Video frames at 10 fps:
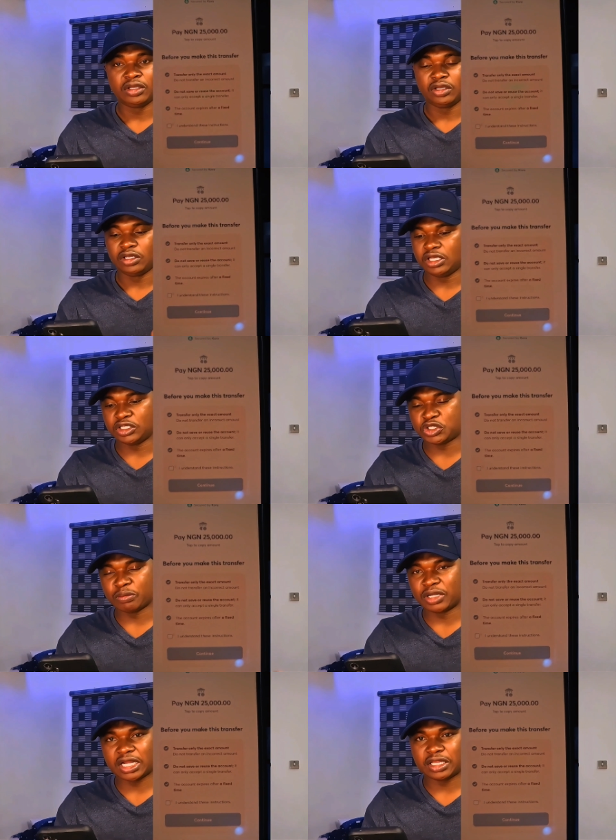Now the
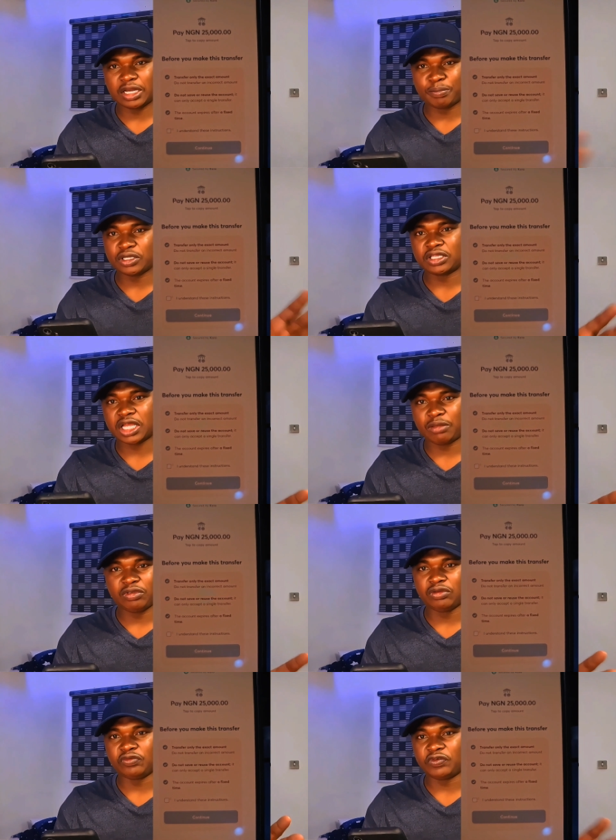first rule
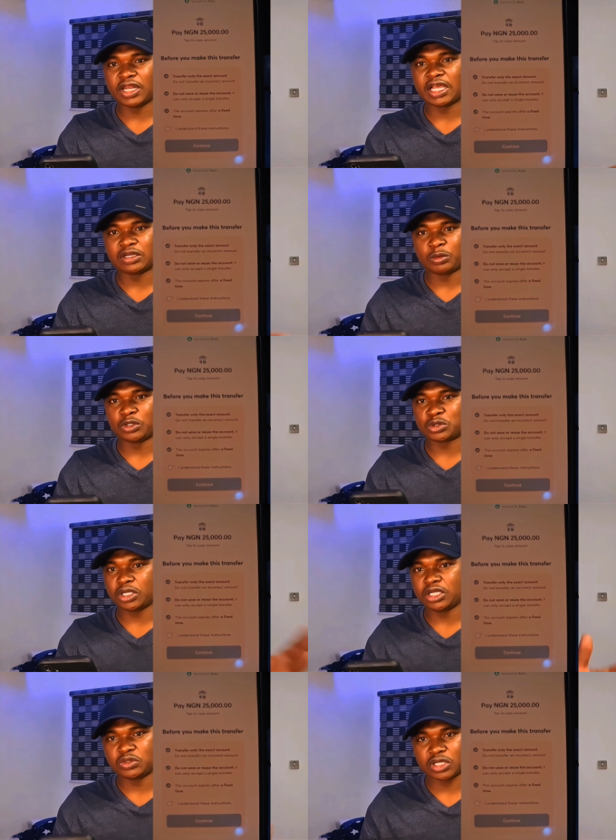is
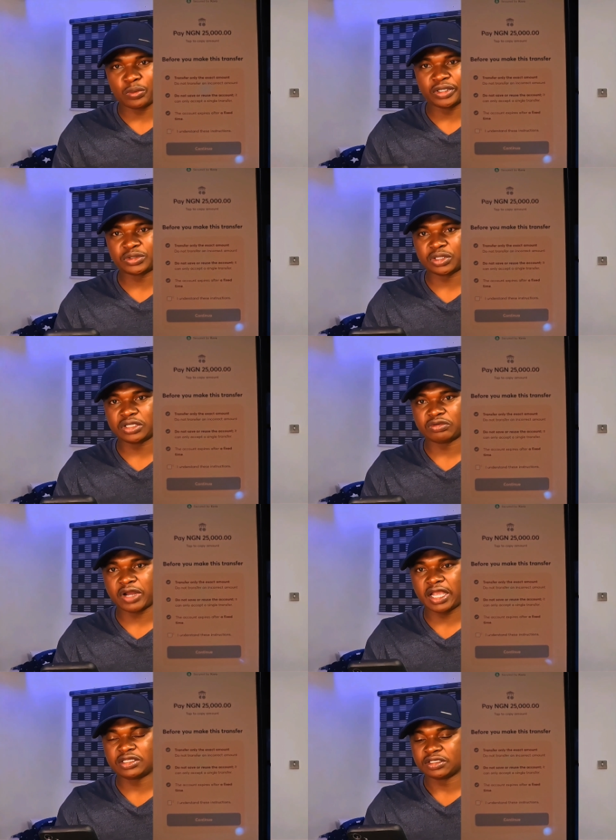transfer only the
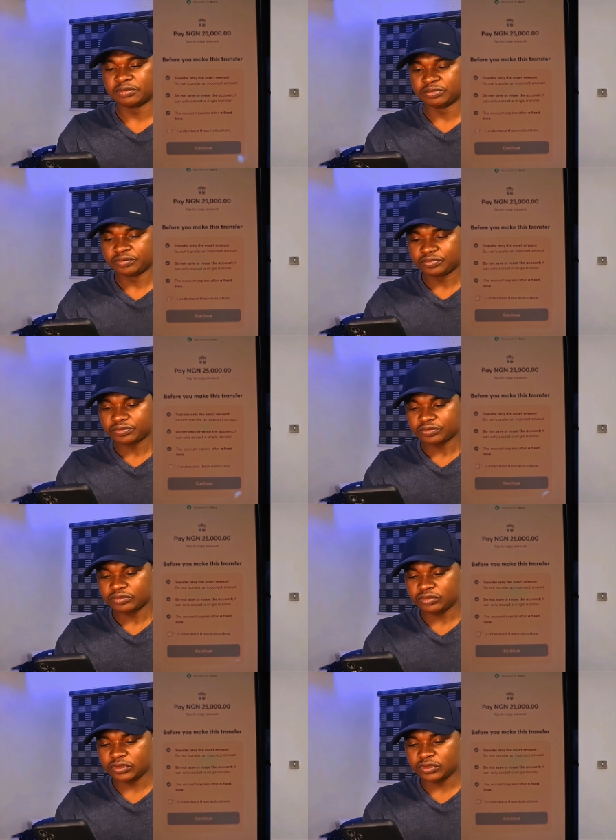exact amount.